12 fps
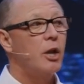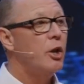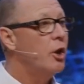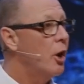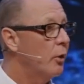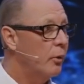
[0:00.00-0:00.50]

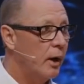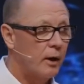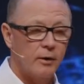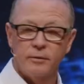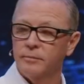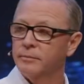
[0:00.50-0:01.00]

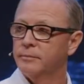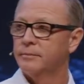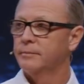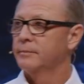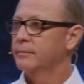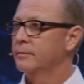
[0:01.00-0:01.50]
Nowhere.
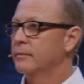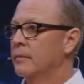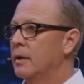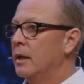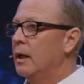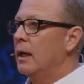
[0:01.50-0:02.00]

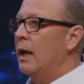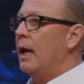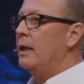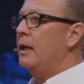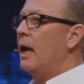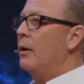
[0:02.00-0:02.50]

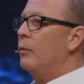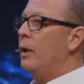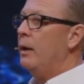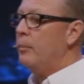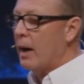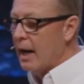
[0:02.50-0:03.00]
And yet
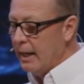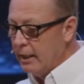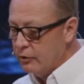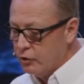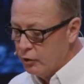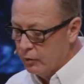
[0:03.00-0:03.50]
we buy
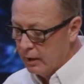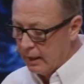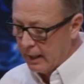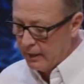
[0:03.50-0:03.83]
into it.